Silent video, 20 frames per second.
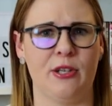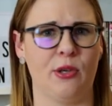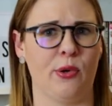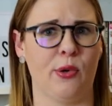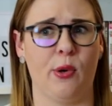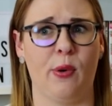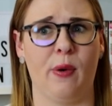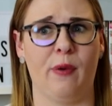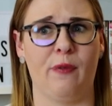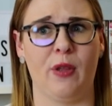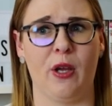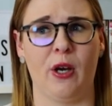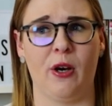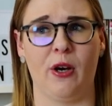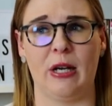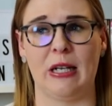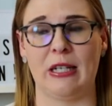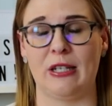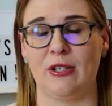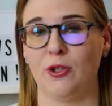I don't know if
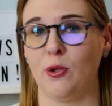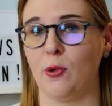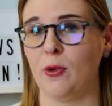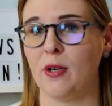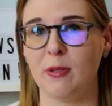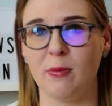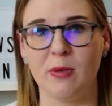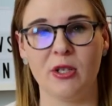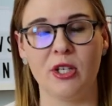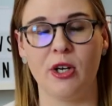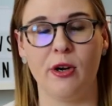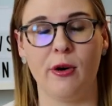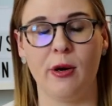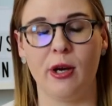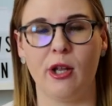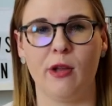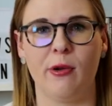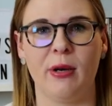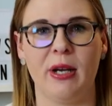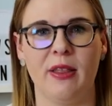there is source
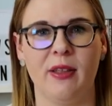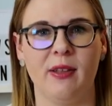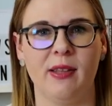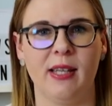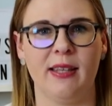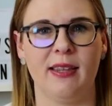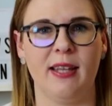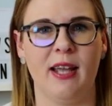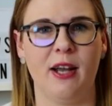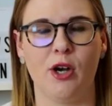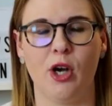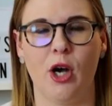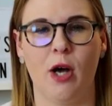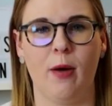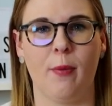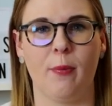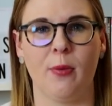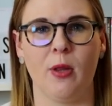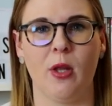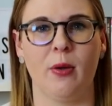material or anything like that.
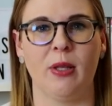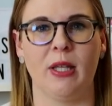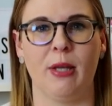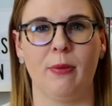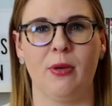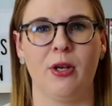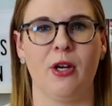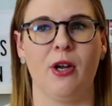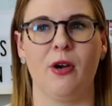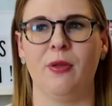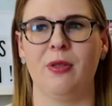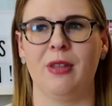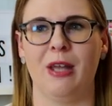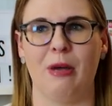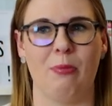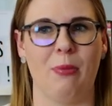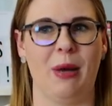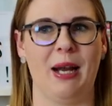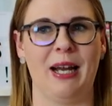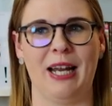Comment below and let me know.
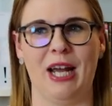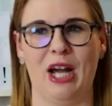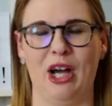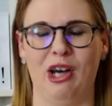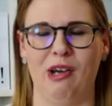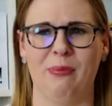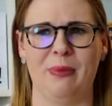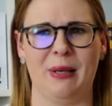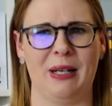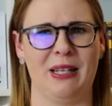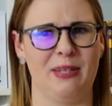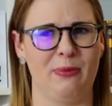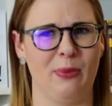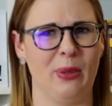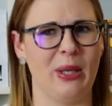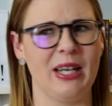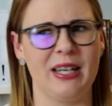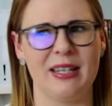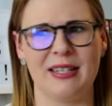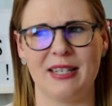That might help
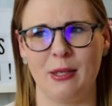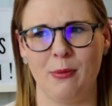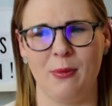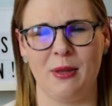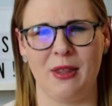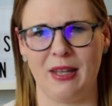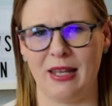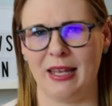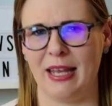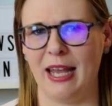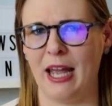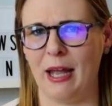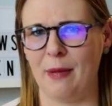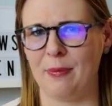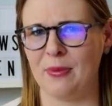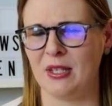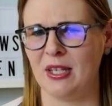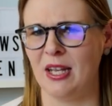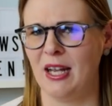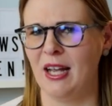explain some of the
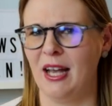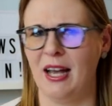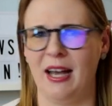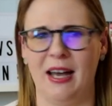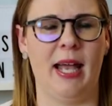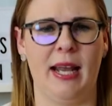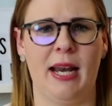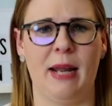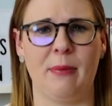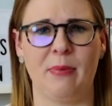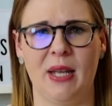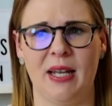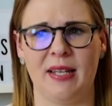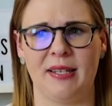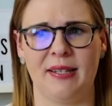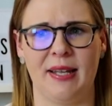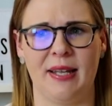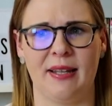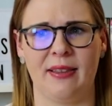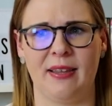gaps. And I'm
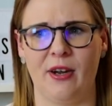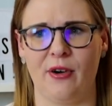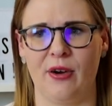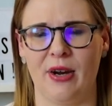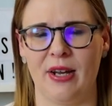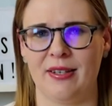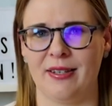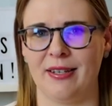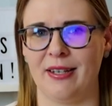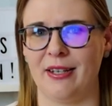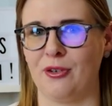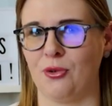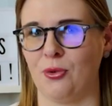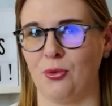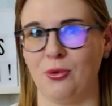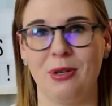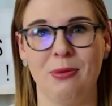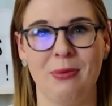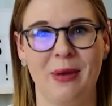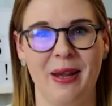guessing there isn't
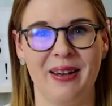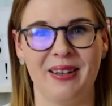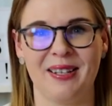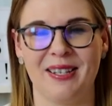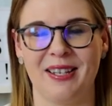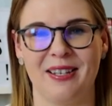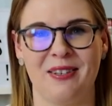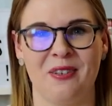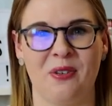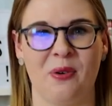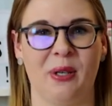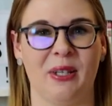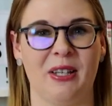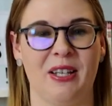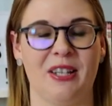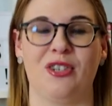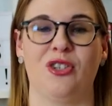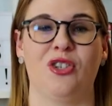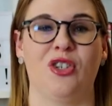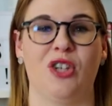remakes, considering
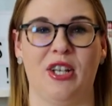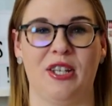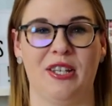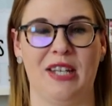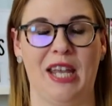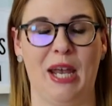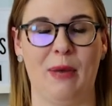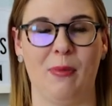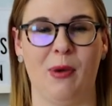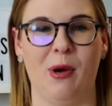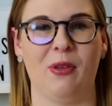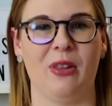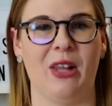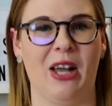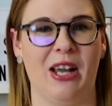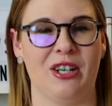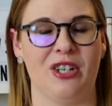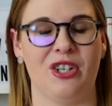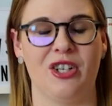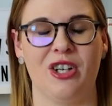this just came out
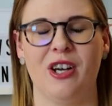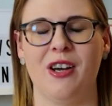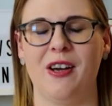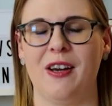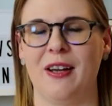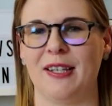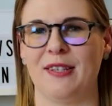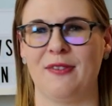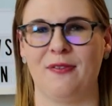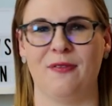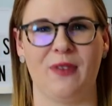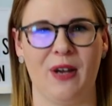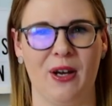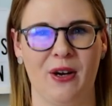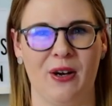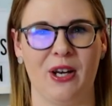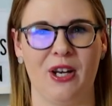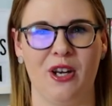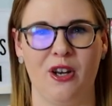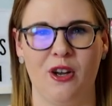last year. It's
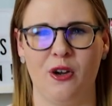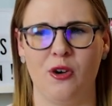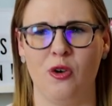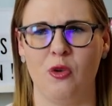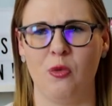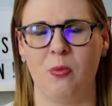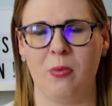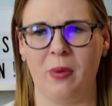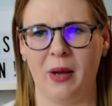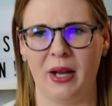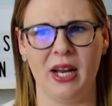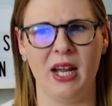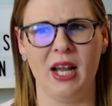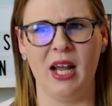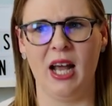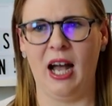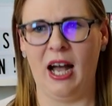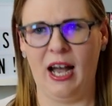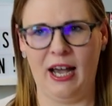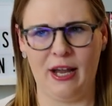very new, but
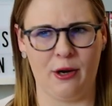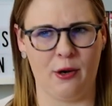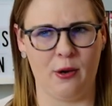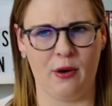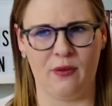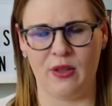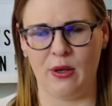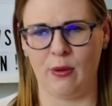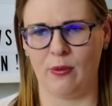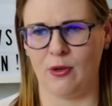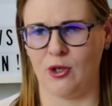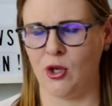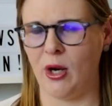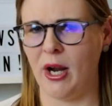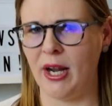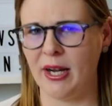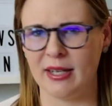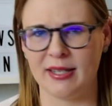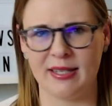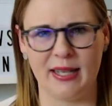I don't know if they were
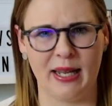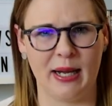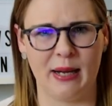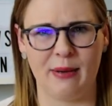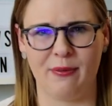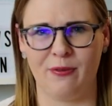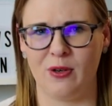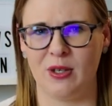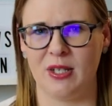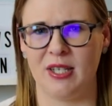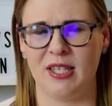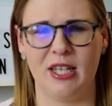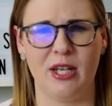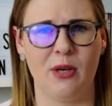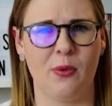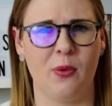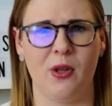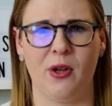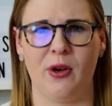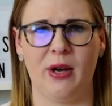trying to set it up for a
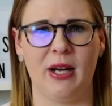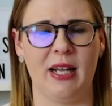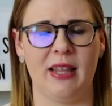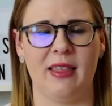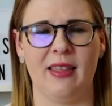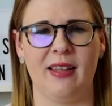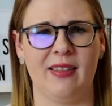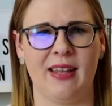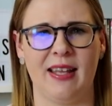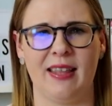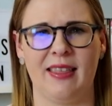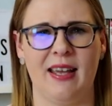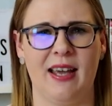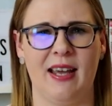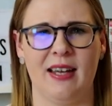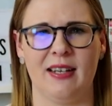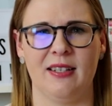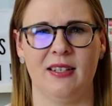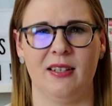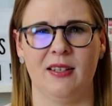sequel or anything like
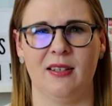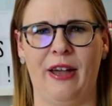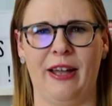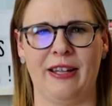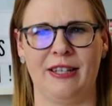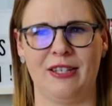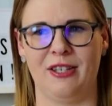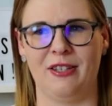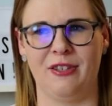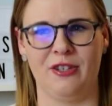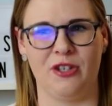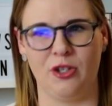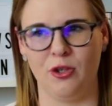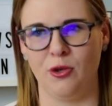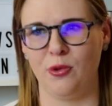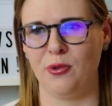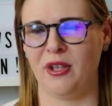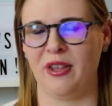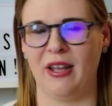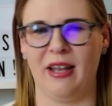that. That
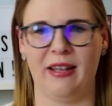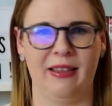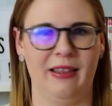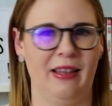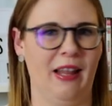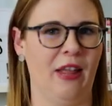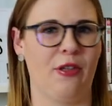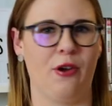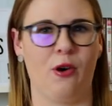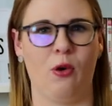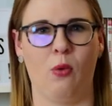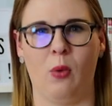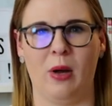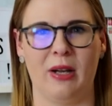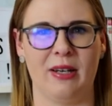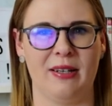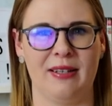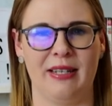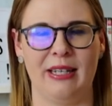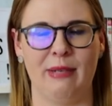suit, that leather
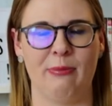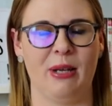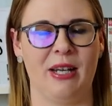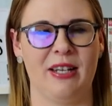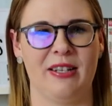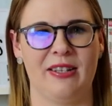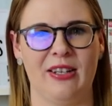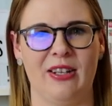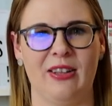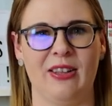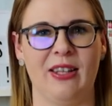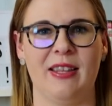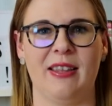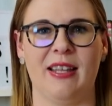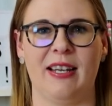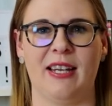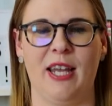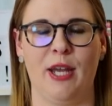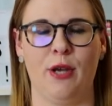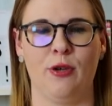onesie basically
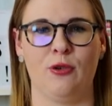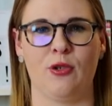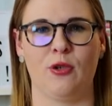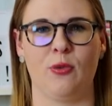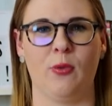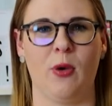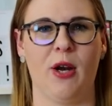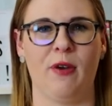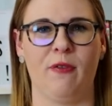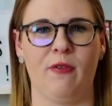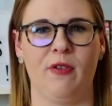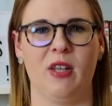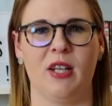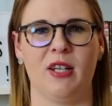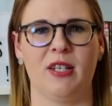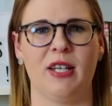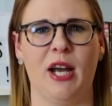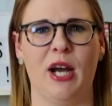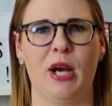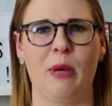that Cage was wearing for the
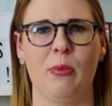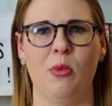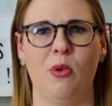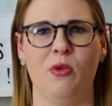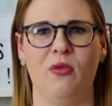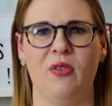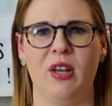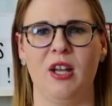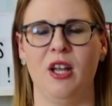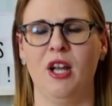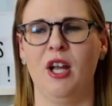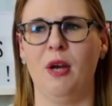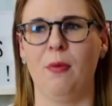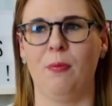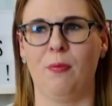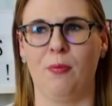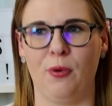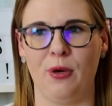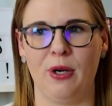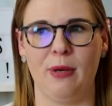entire movie,
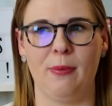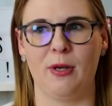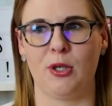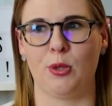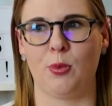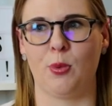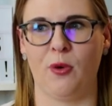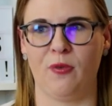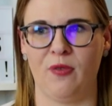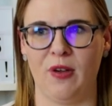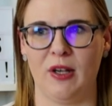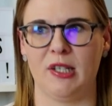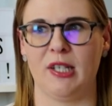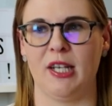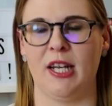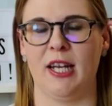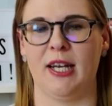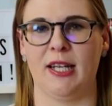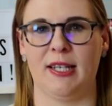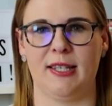pretty much
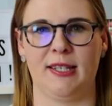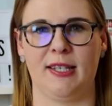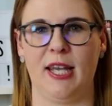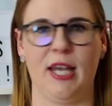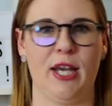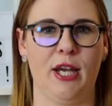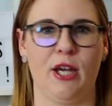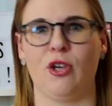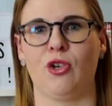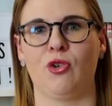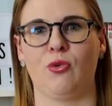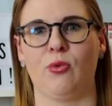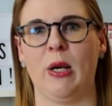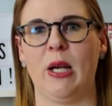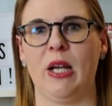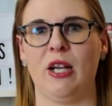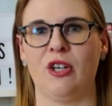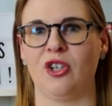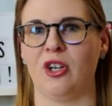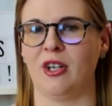prevented his Cage
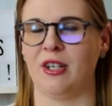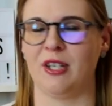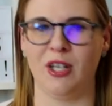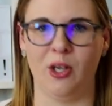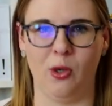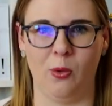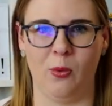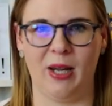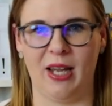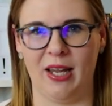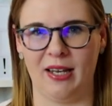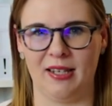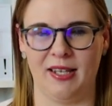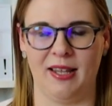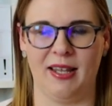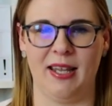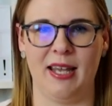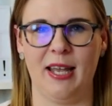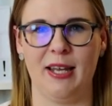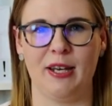rage until we get to
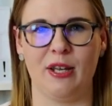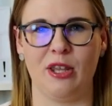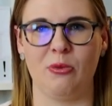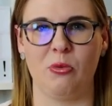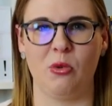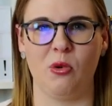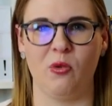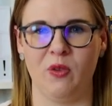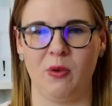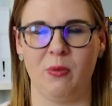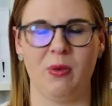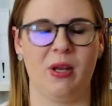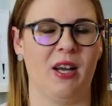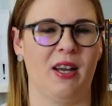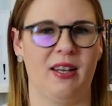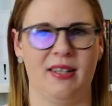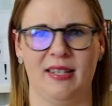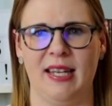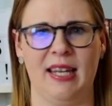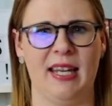the end of the movie,
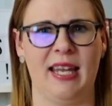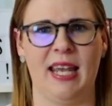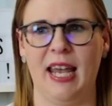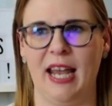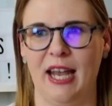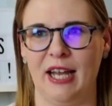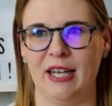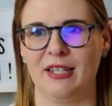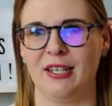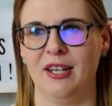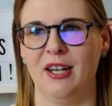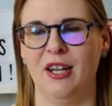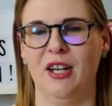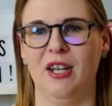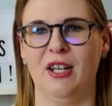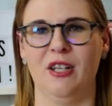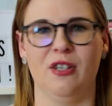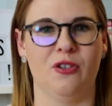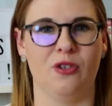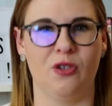because he can't
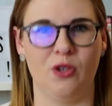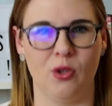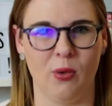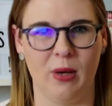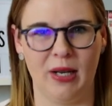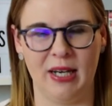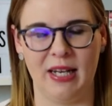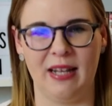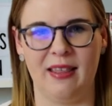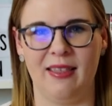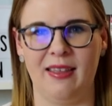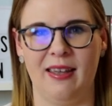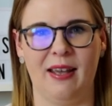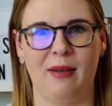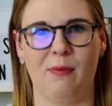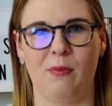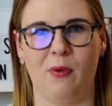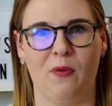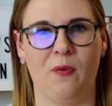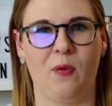do
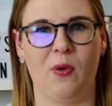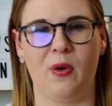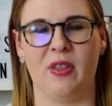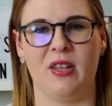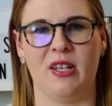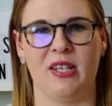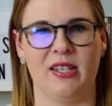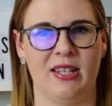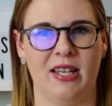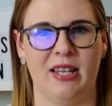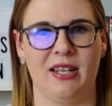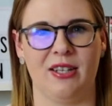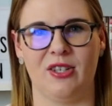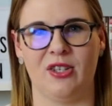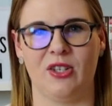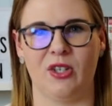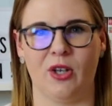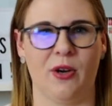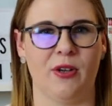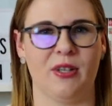anything before this thing
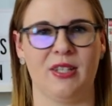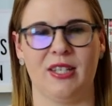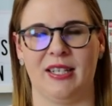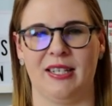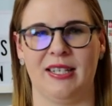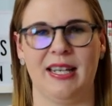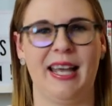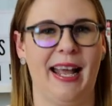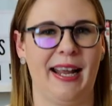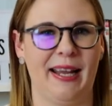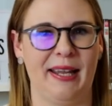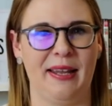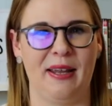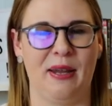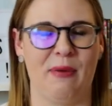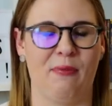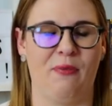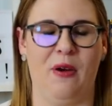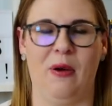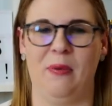starts attacking
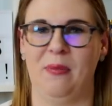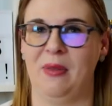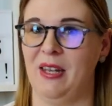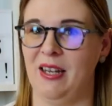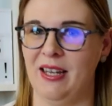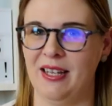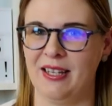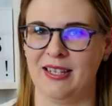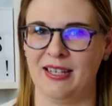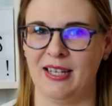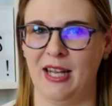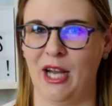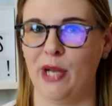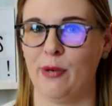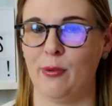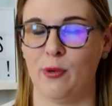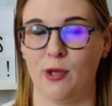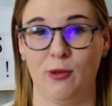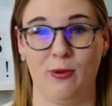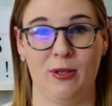him from the
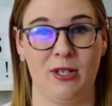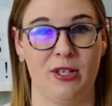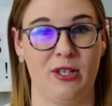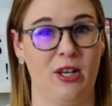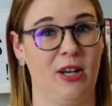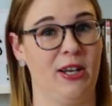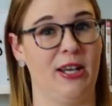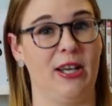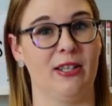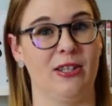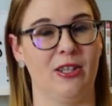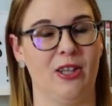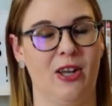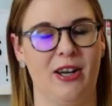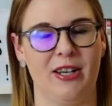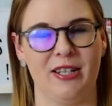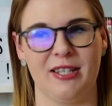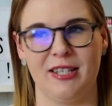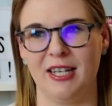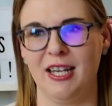inside, which we saw he
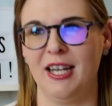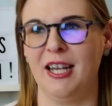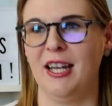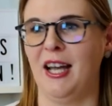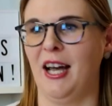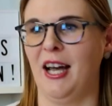lost.